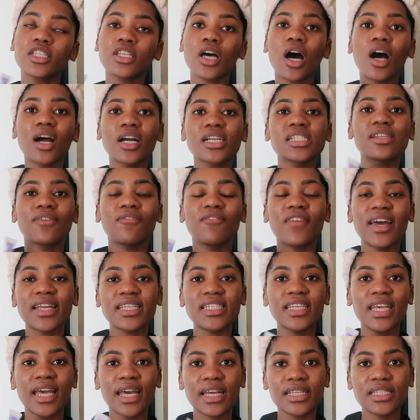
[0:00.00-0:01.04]
It targets the
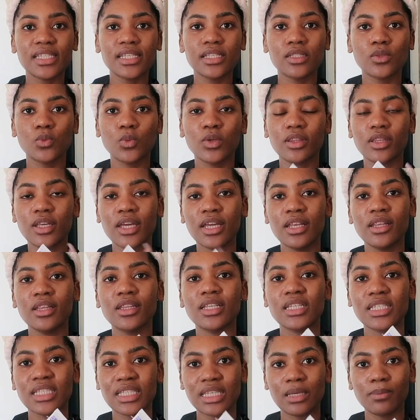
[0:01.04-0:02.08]
fatty acids
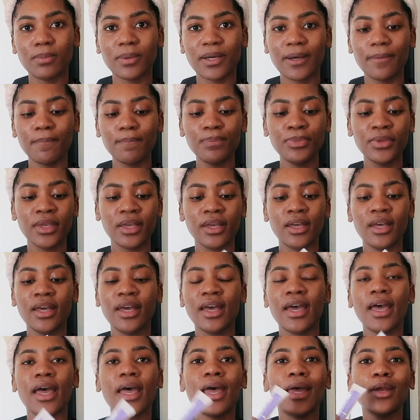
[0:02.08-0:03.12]
within the sebum.
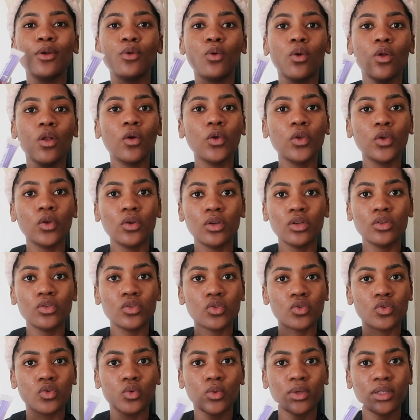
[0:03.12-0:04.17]
And all you need
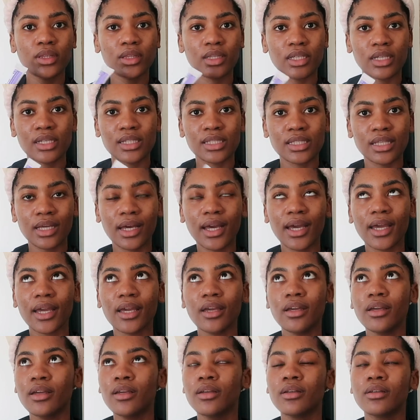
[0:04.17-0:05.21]
to do with this,
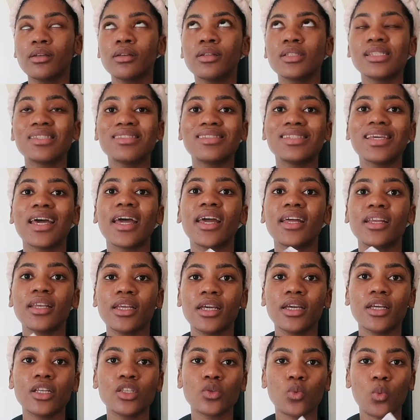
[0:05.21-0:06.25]
I stand
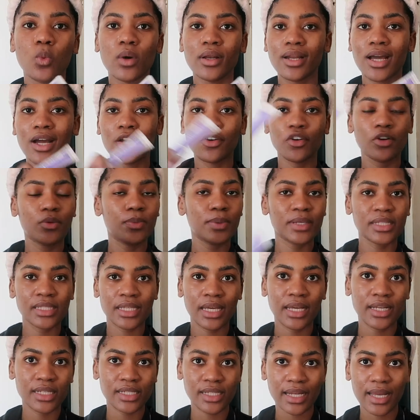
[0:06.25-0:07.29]
it
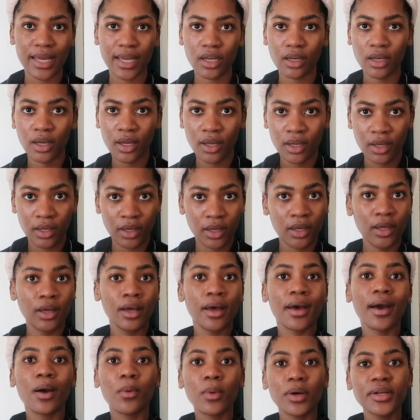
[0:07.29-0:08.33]
100%. Like,
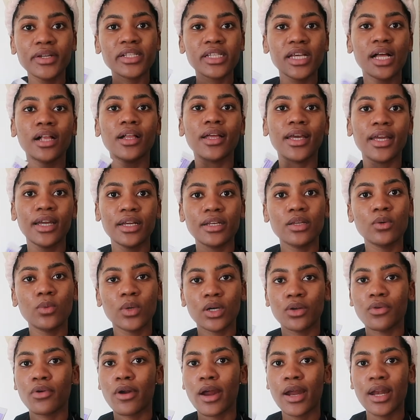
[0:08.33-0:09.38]
I want to tell
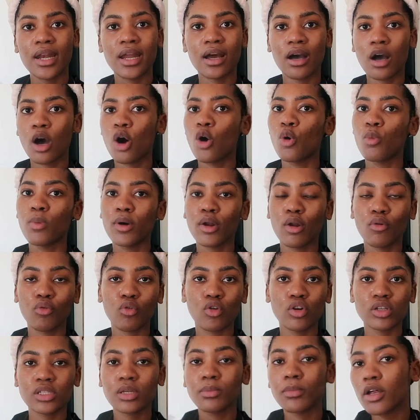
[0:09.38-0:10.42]
anyone right now, but of
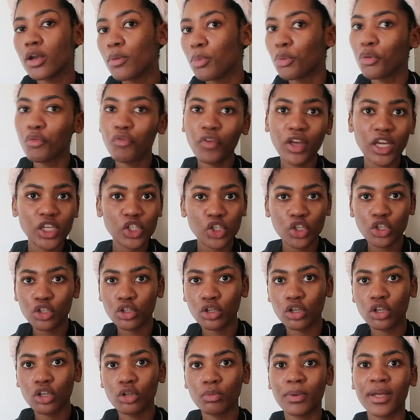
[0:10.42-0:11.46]
course I'm not a
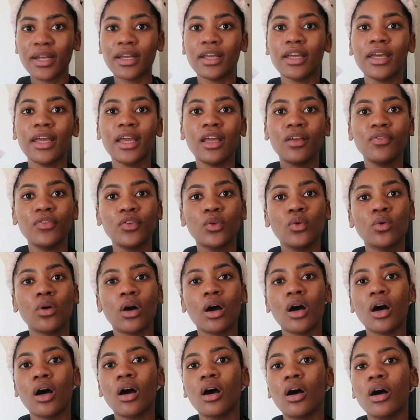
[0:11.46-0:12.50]
professional, but if you
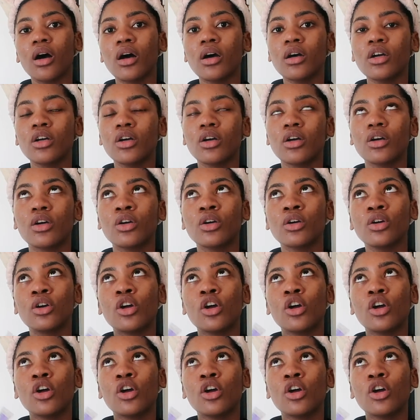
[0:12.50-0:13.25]
are